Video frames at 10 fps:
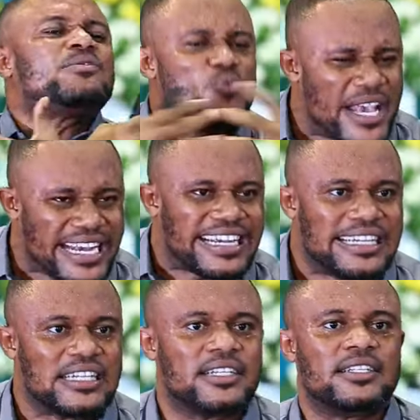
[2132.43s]
is weak.
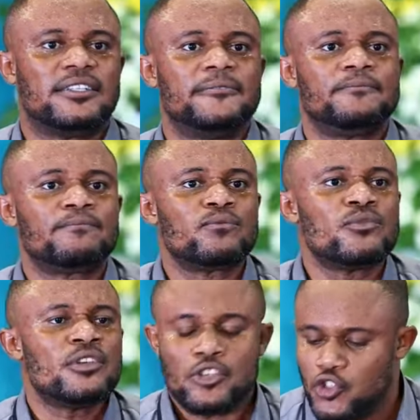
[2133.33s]

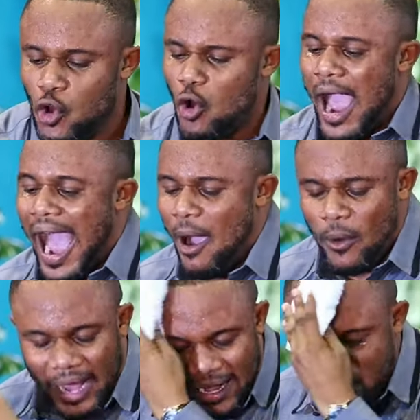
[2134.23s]
So,
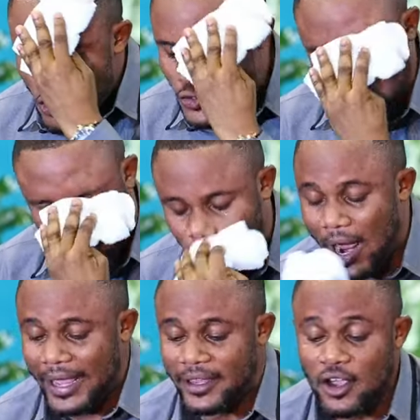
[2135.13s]
how can you
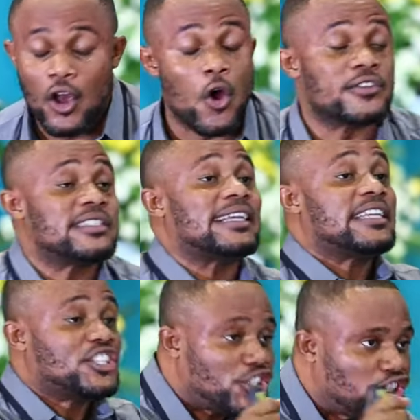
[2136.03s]
strike on
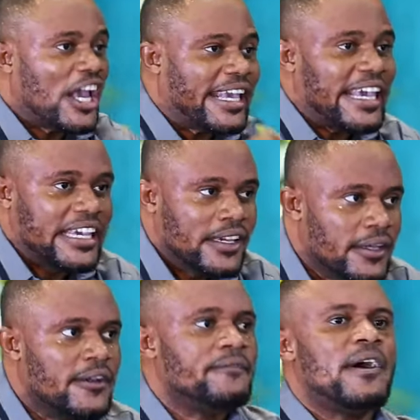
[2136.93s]
such a
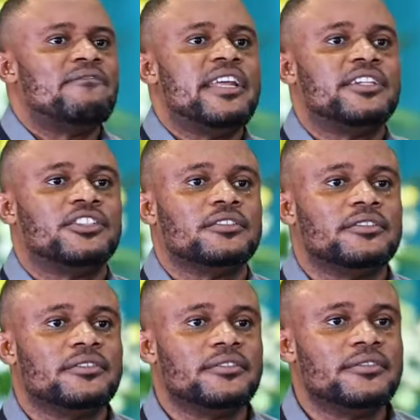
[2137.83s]
shaky foundation?